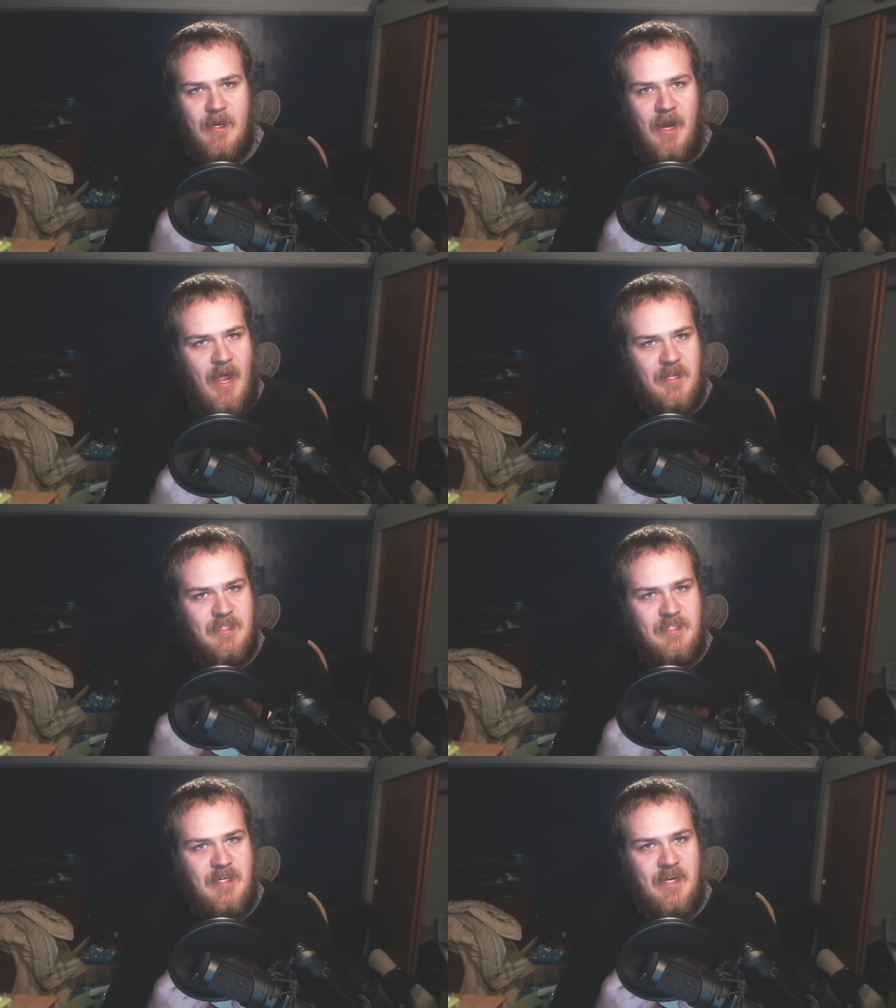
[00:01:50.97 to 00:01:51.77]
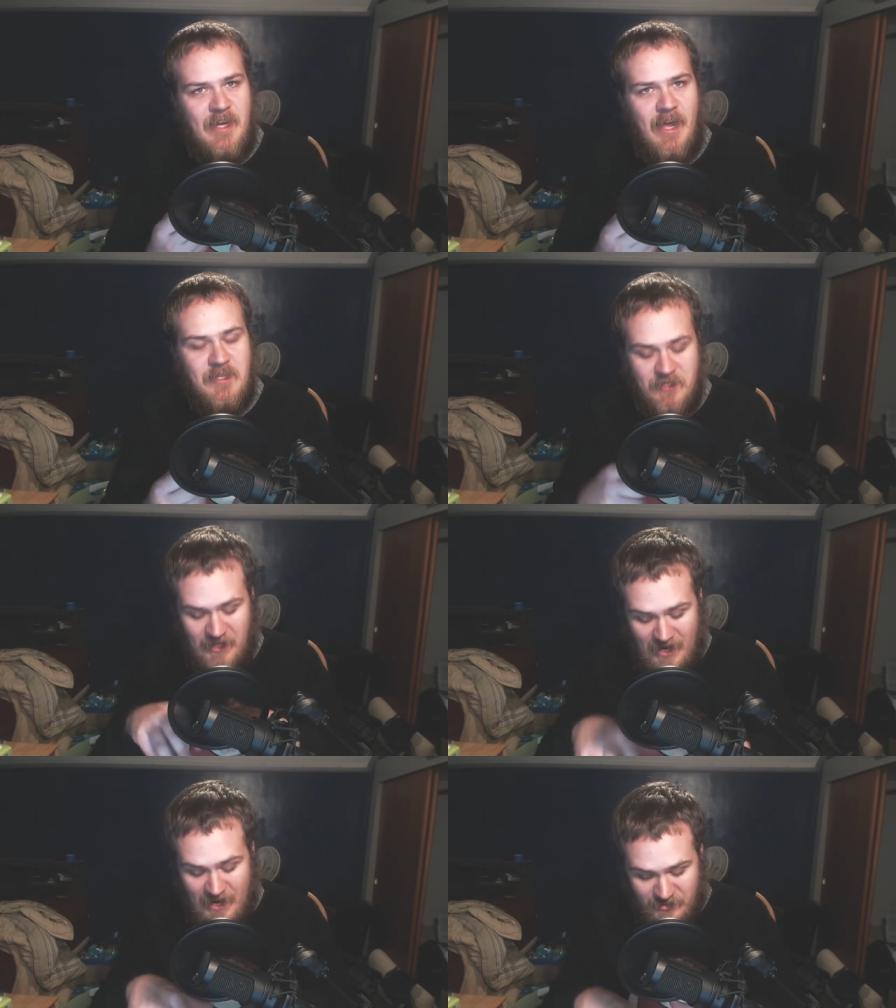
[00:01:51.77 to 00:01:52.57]
And I hadn't seen that until
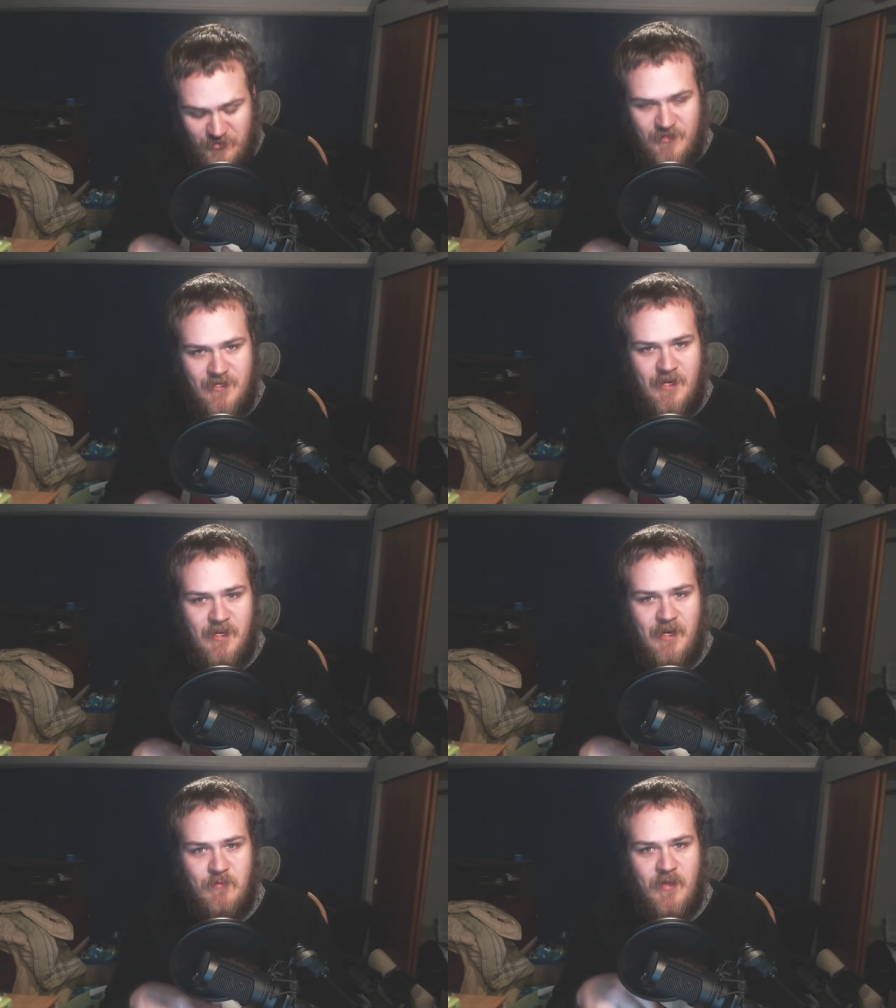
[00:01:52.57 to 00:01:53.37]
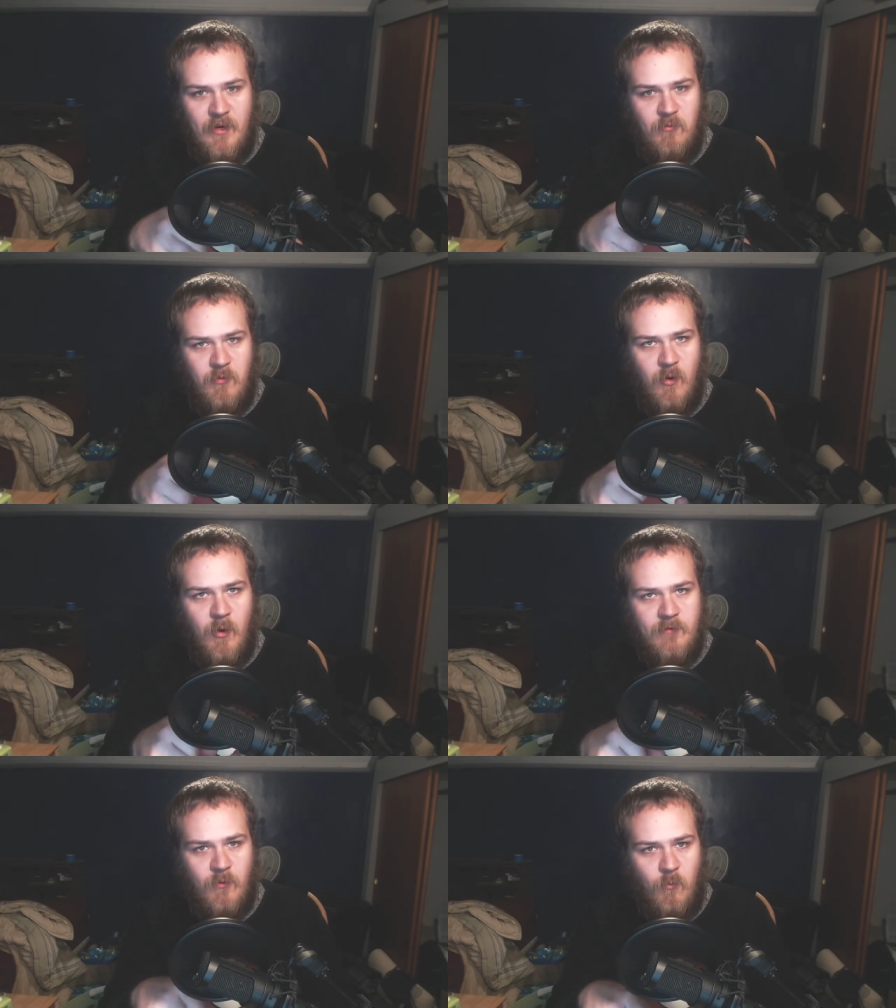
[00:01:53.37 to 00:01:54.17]
I actually did it. I'm like, you know,
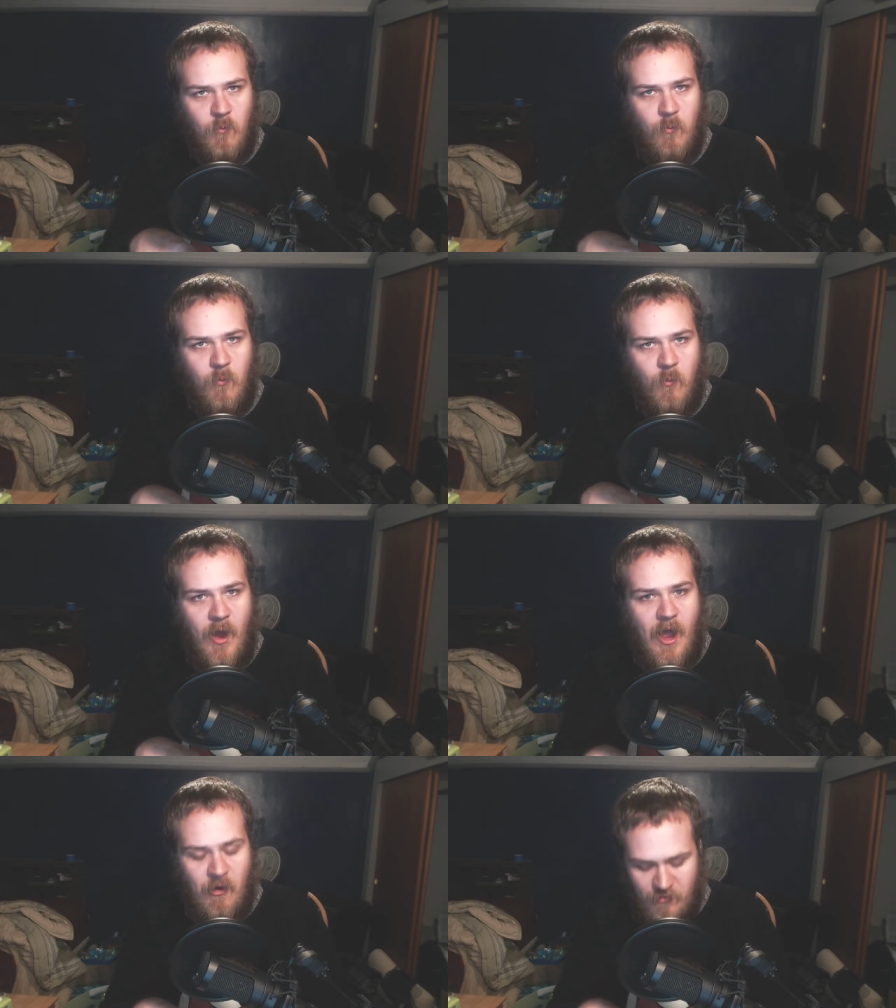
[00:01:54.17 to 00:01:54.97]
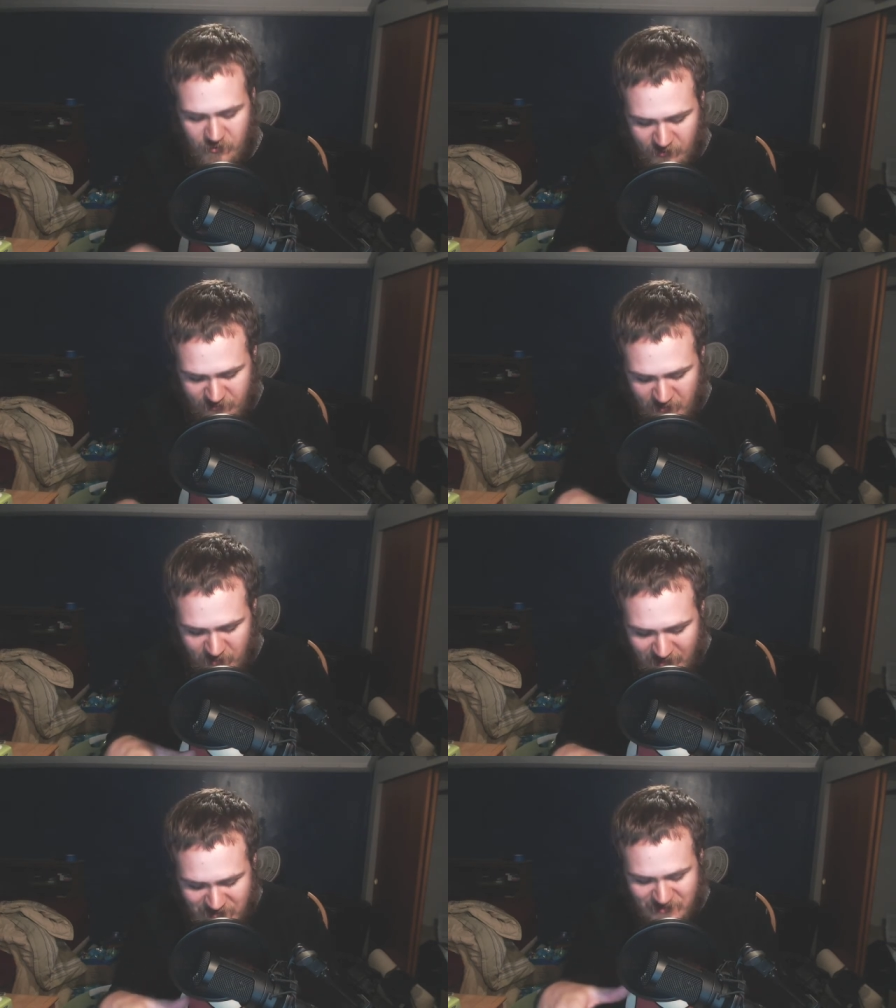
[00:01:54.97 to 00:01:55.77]
I said, wow, that looks like
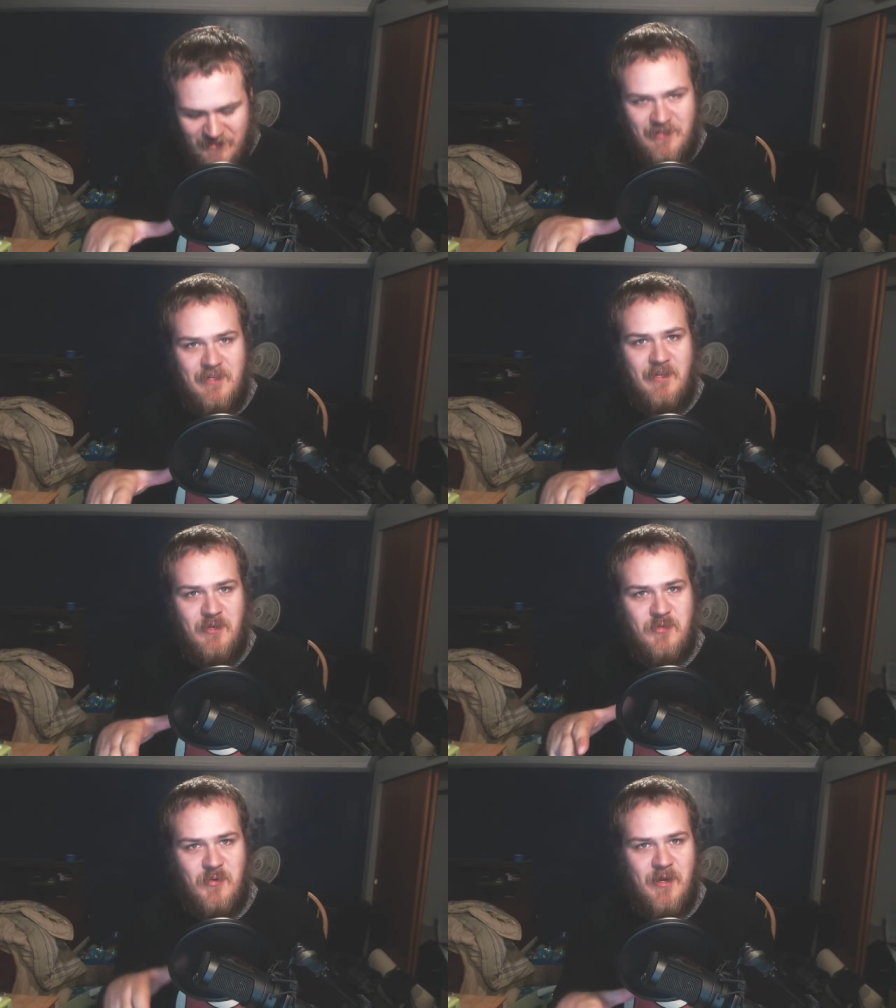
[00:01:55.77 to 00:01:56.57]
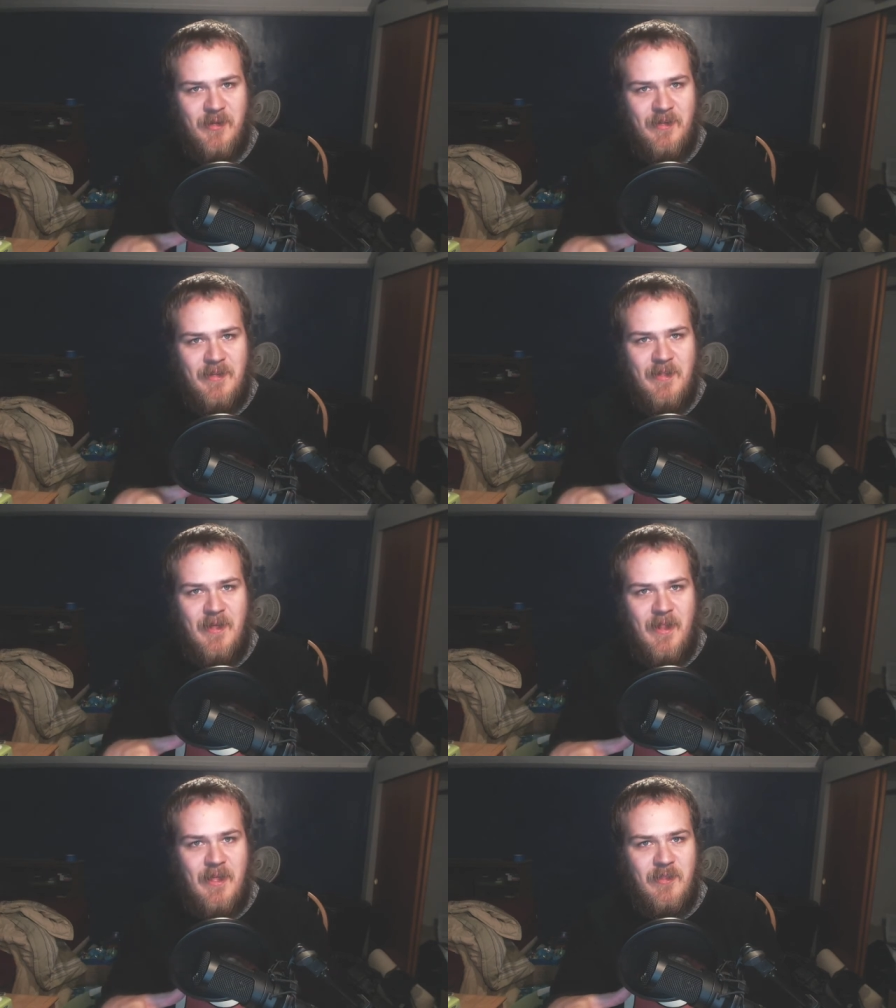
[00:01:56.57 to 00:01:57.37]
pixels. It, it looks real.
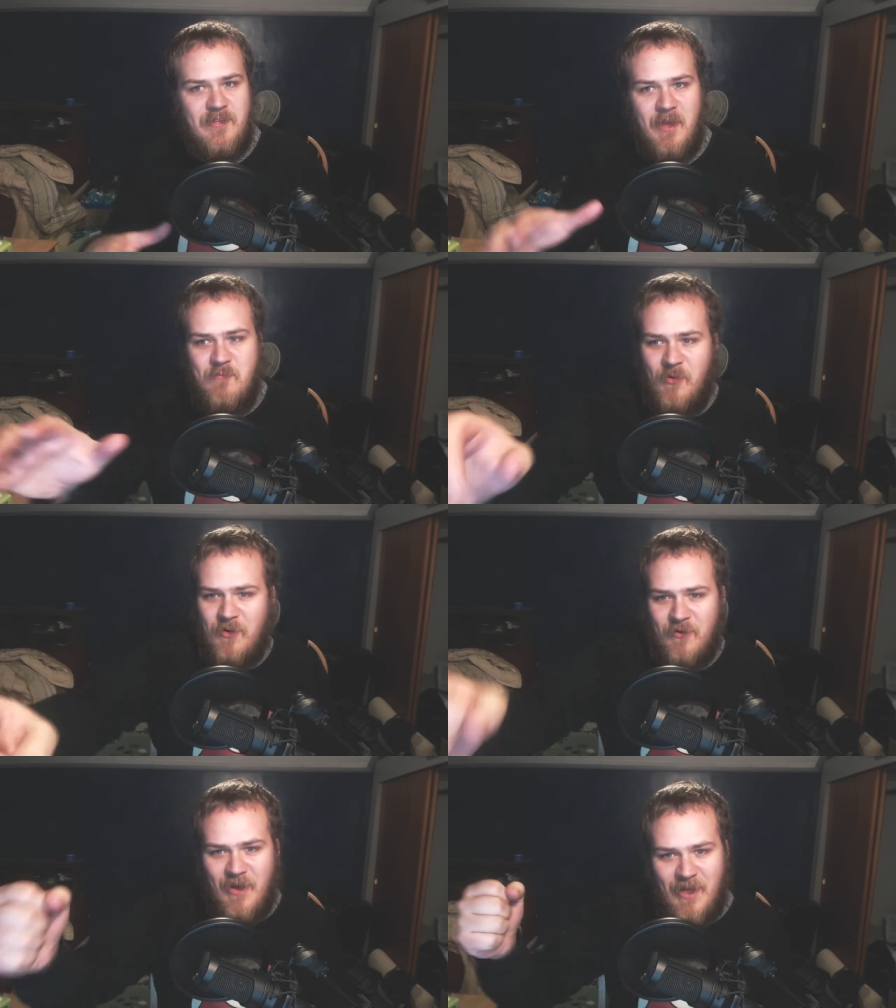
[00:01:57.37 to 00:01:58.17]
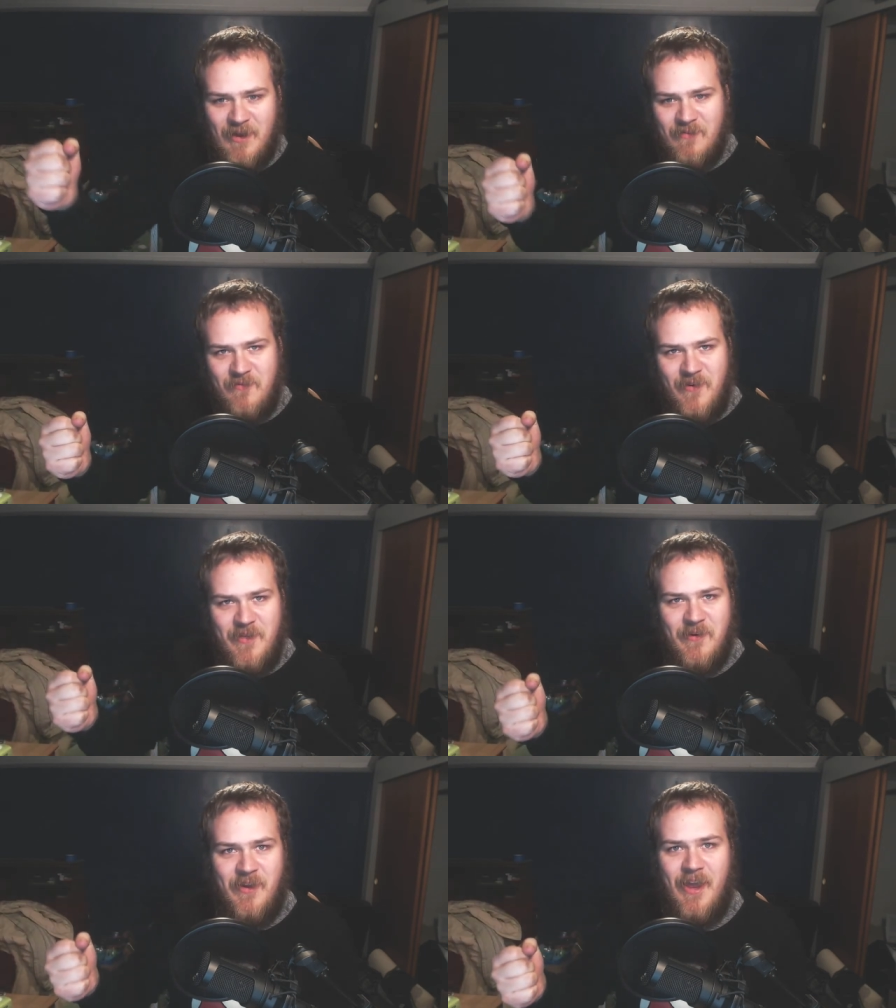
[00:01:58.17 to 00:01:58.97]
It looks like I pulled it right out of a
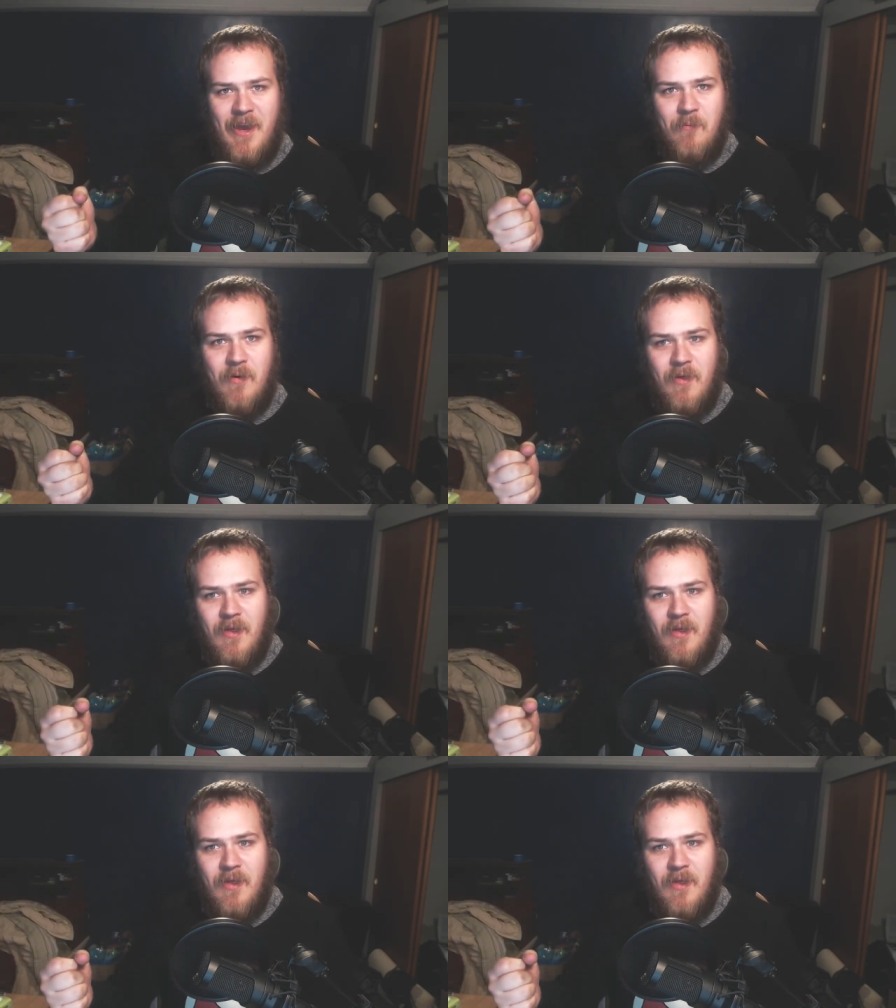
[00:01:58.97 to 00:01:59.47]
video game.